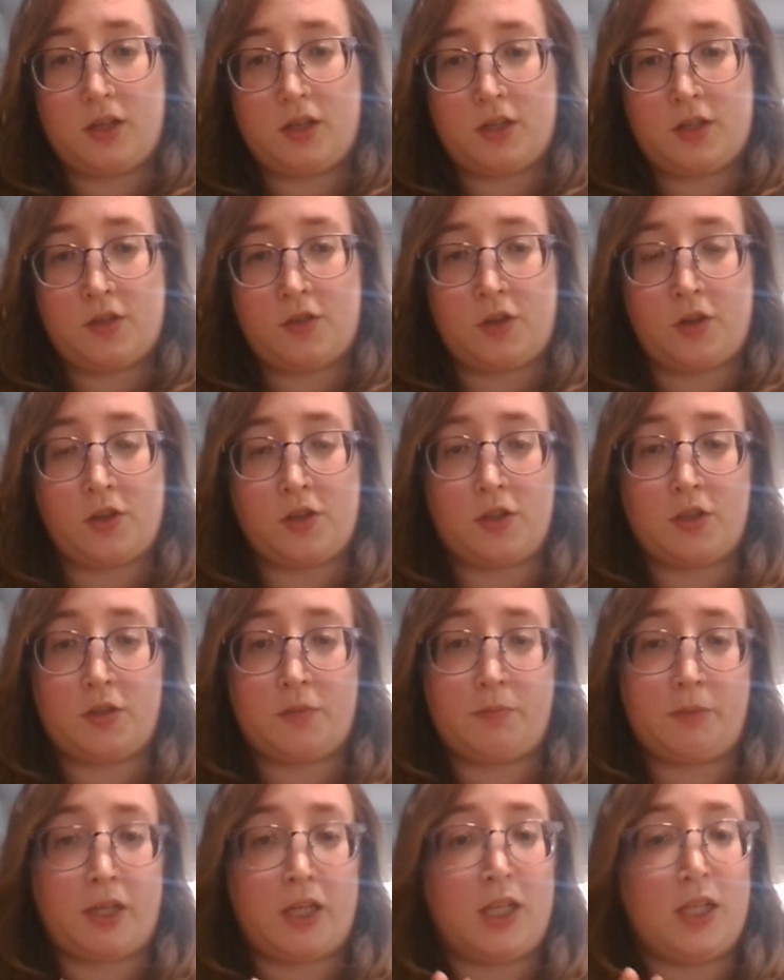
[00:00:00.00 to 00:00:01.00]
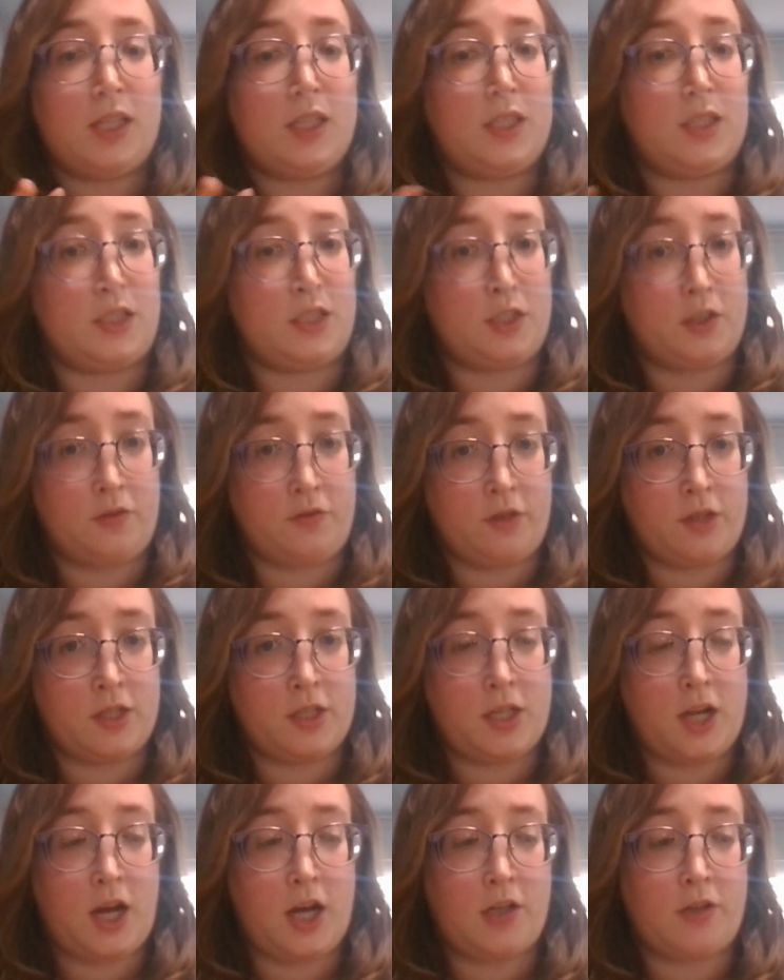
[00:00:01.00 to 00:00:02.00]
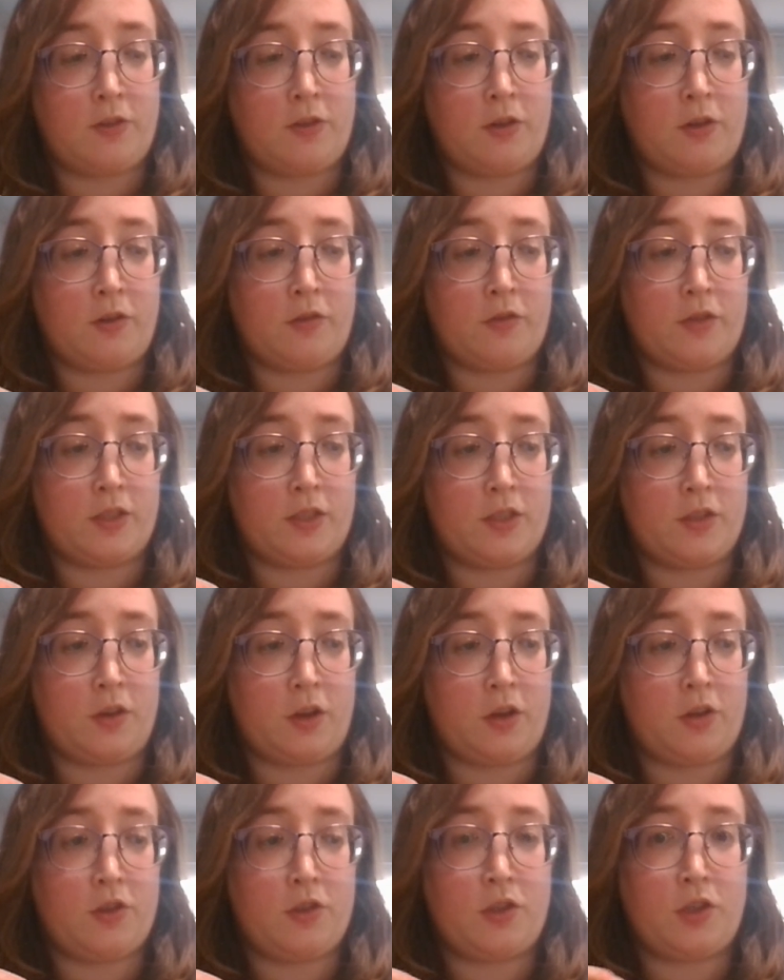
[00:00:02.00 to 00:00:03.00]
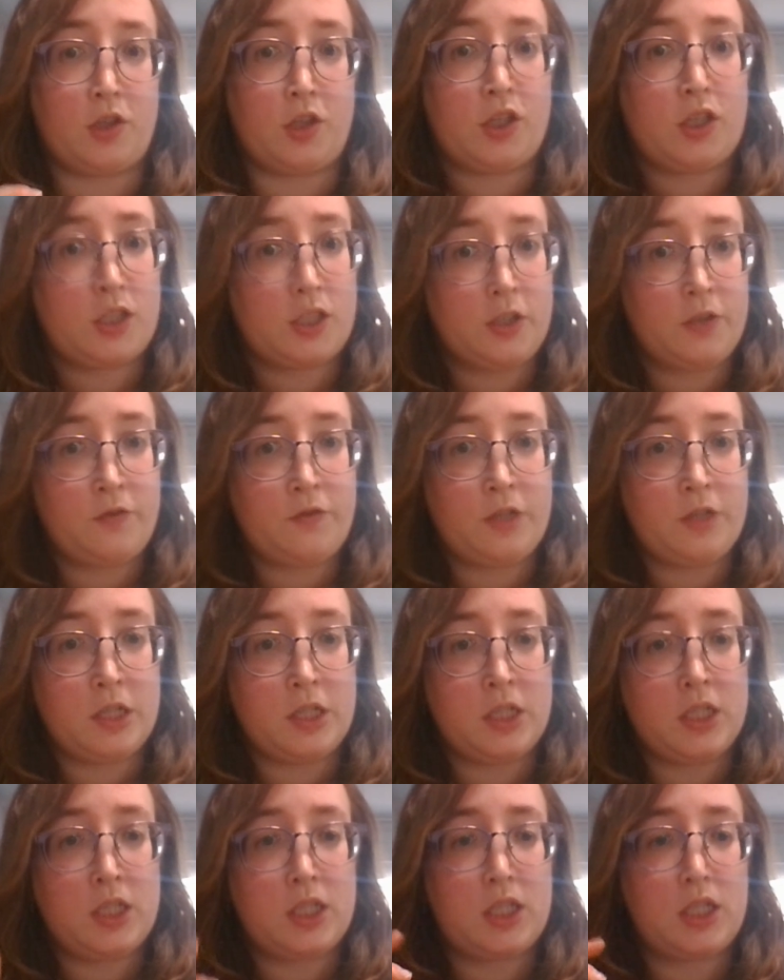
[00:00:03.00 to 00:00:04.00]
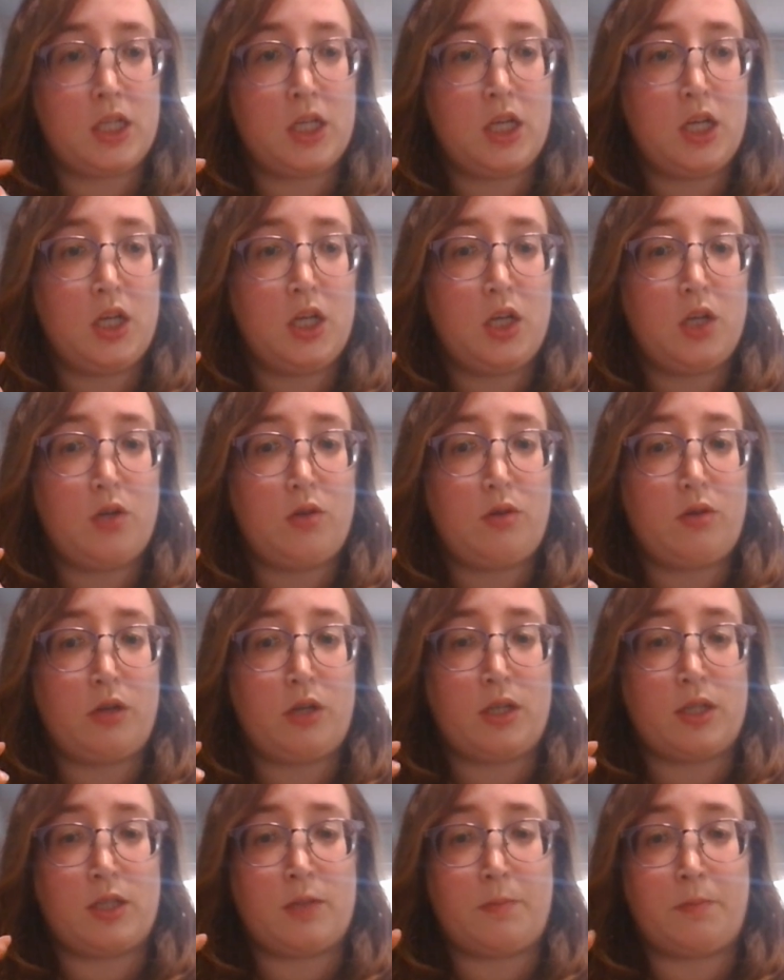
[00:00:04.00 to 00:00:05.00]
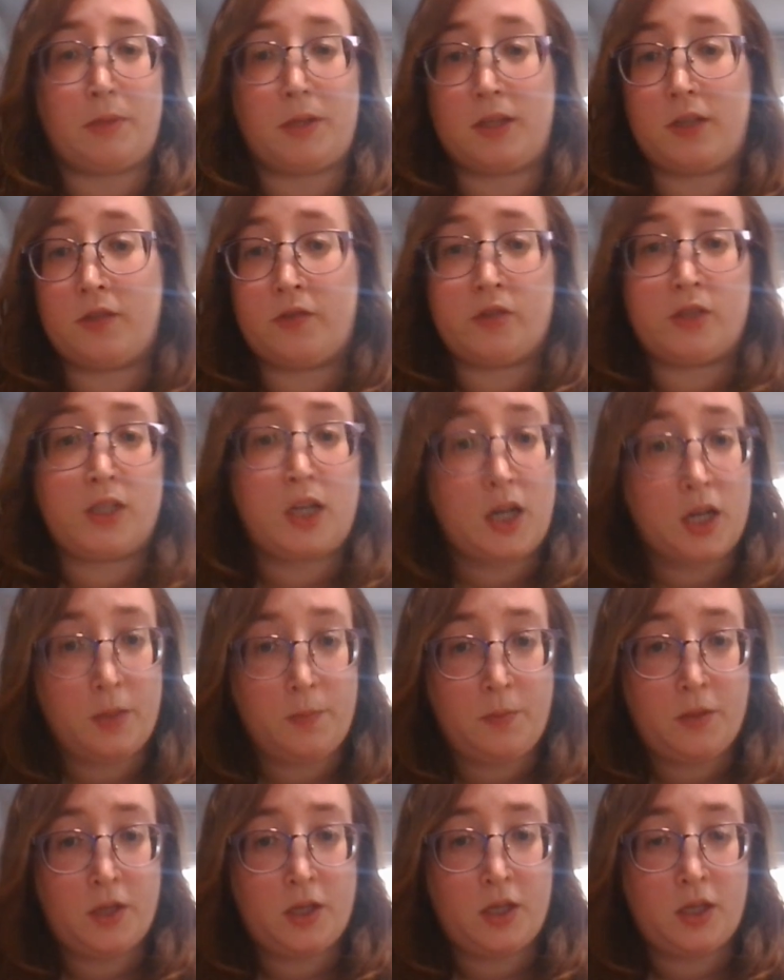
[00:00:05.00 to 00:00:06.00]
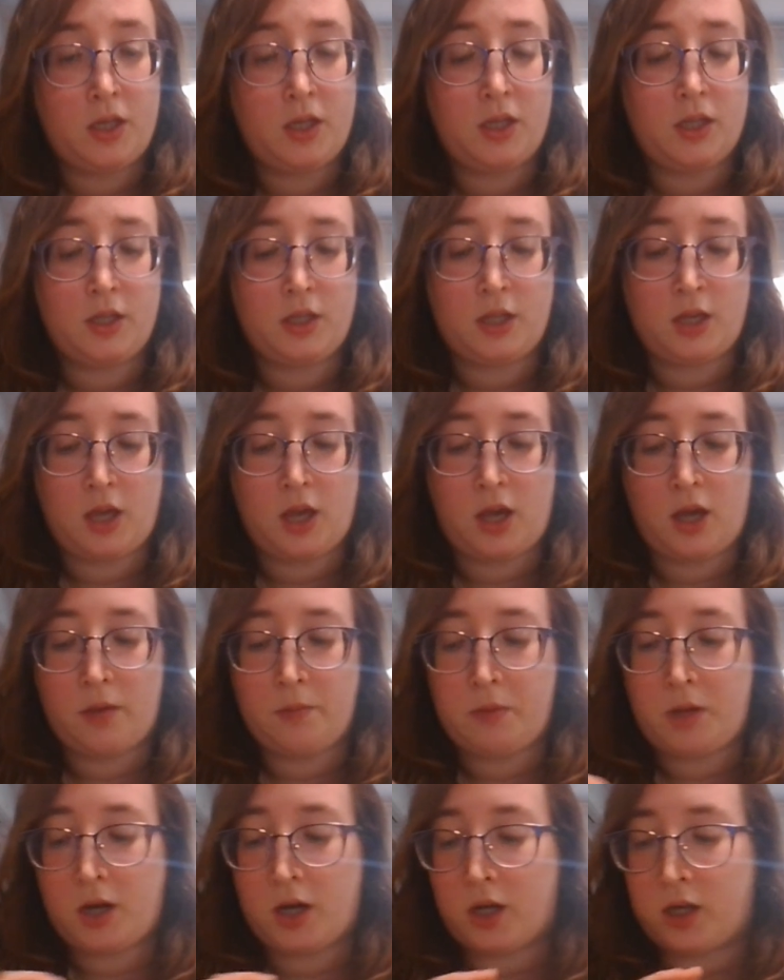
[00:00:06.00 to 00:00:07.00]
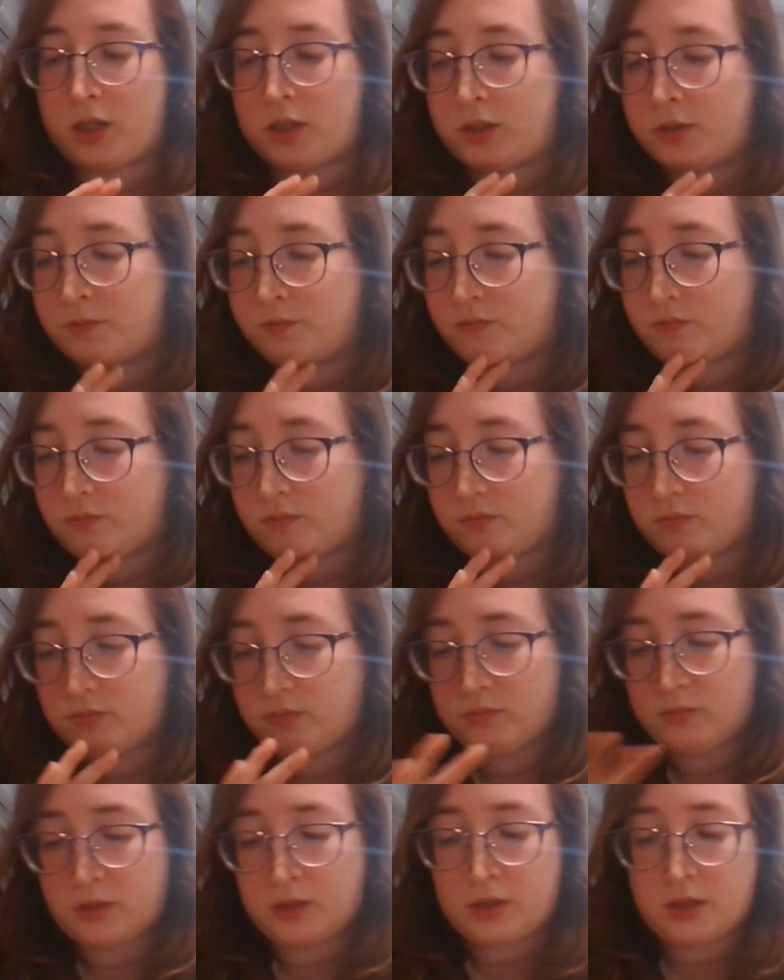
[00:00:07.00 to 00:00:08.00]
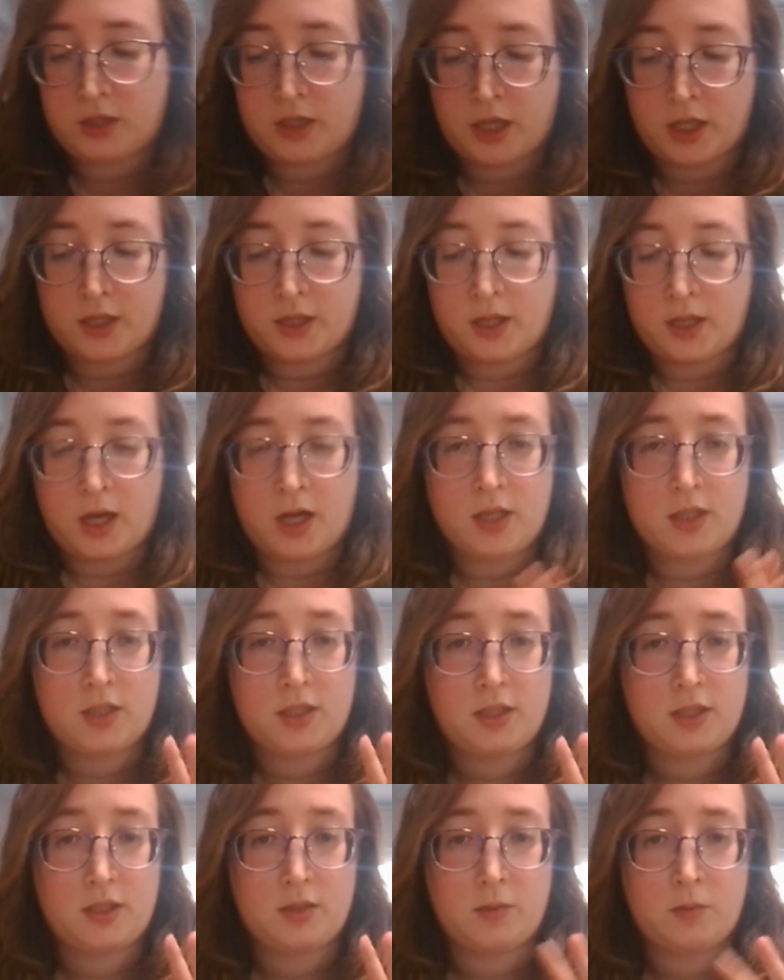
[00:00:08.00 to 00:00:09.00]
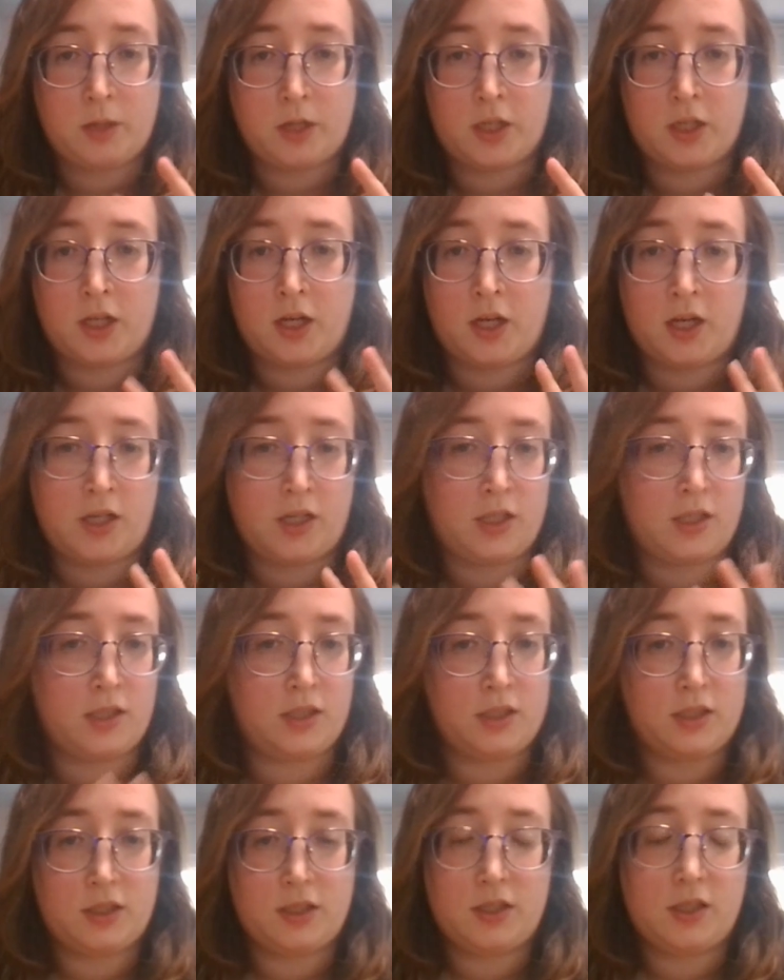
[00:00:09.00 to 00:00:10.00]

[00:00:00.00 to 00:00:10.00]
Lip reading: is going to be different. I don't know if it's going to look different or just be a different typing in the game. I'll get that when I